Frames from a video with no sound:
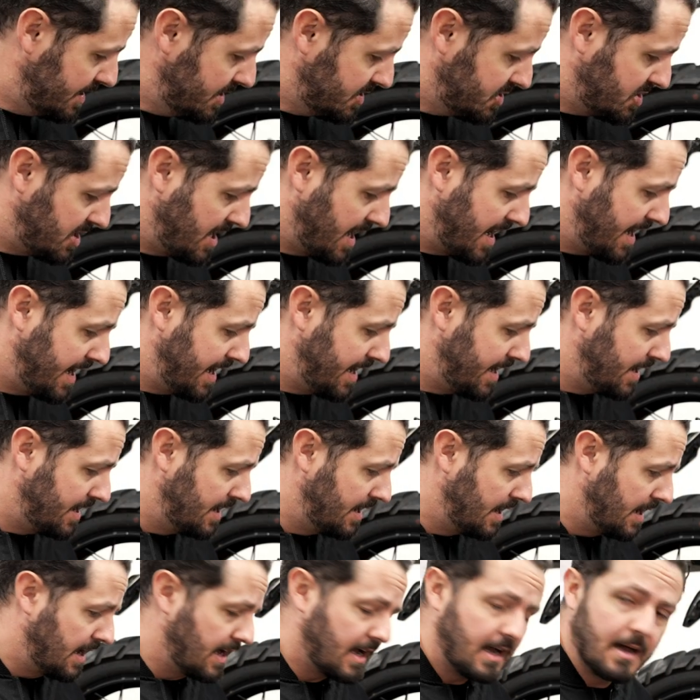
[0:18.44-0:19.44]
your
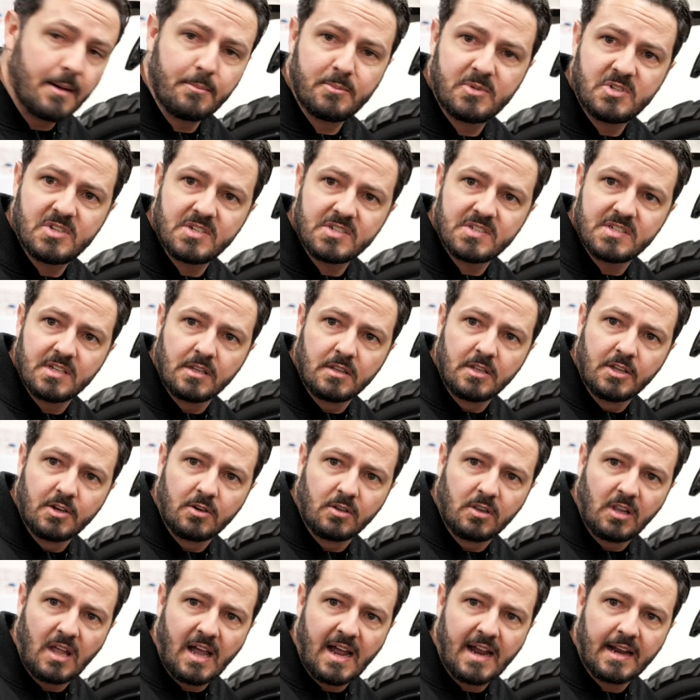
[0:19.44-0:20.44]
chain, just a
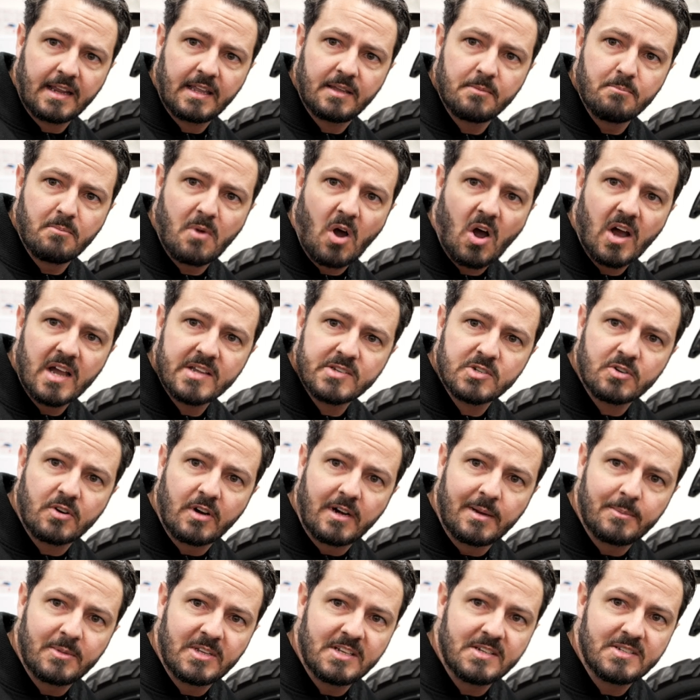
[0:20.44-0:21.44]
little like ice
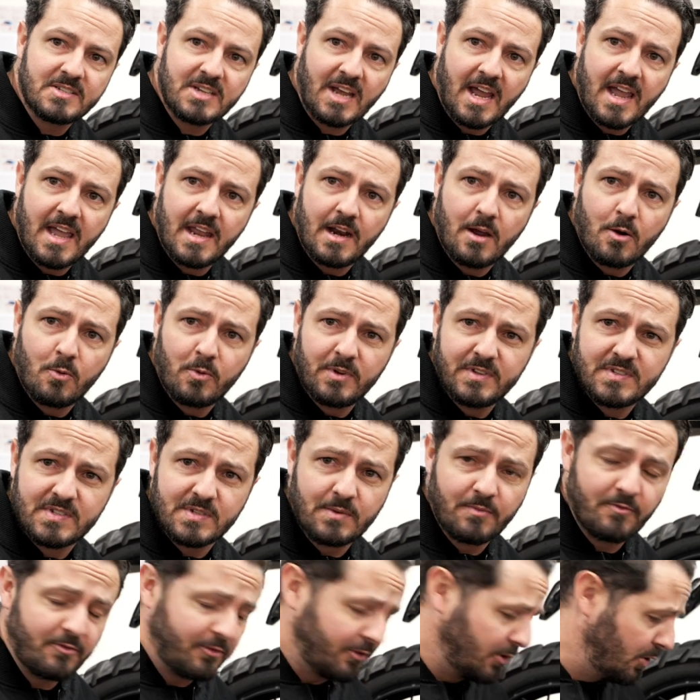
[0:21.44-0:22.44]
cream container with
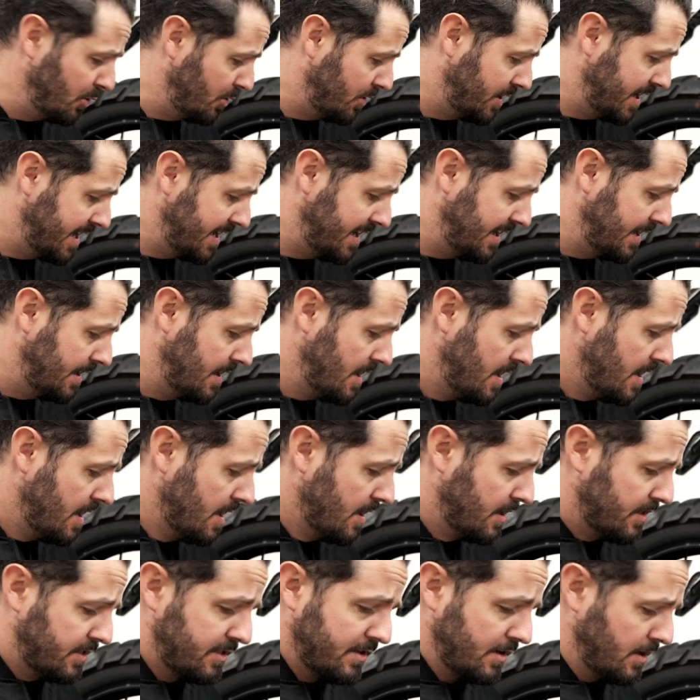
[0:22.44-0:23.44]
some fluid in it.
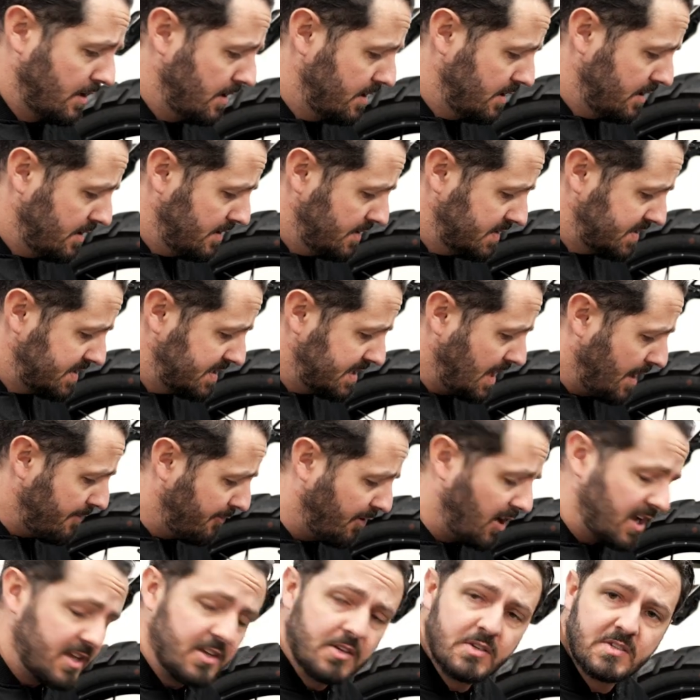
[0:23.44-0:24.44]
The
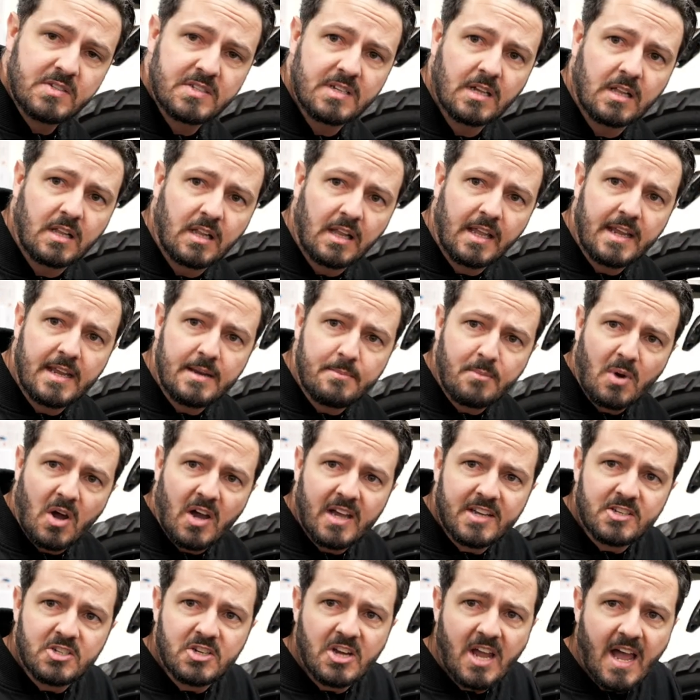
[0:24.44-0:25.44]
stuff I use to clean
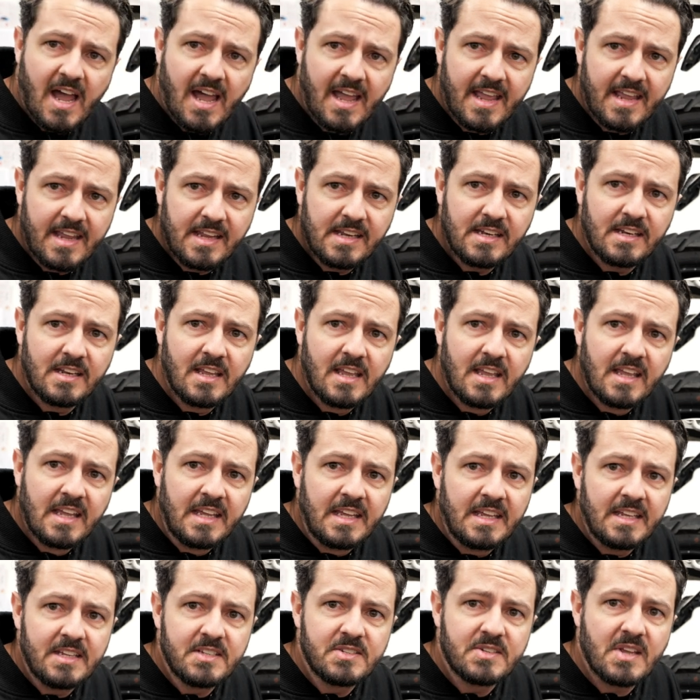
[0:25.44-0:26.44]
my chain
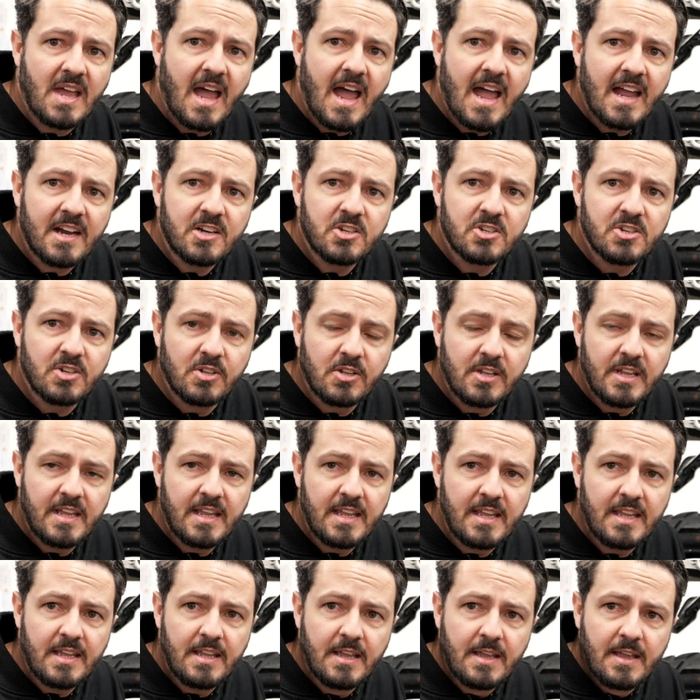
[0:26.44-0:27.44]
is
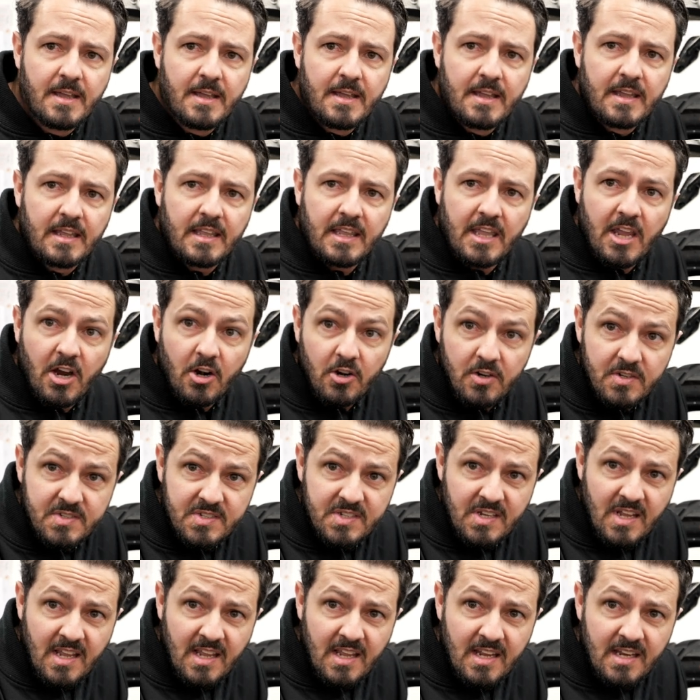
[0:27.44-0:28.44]
actually
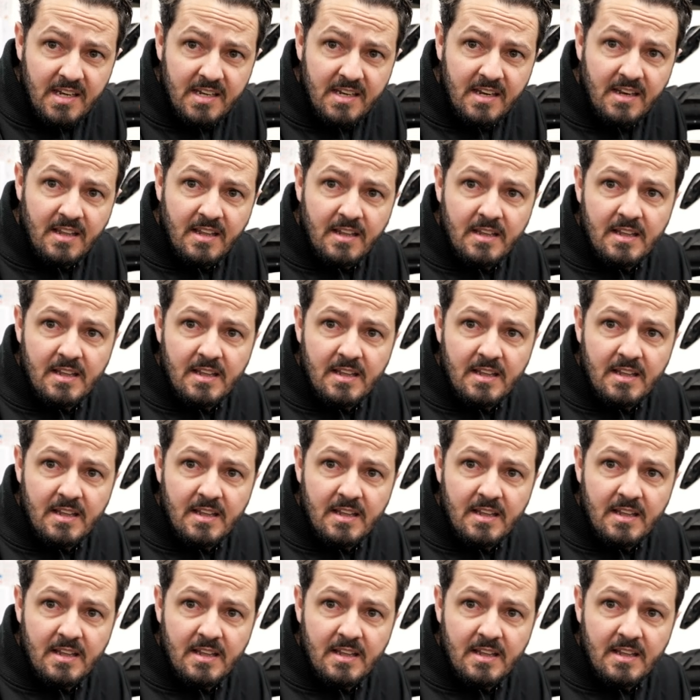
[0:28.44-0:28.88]
kerosene.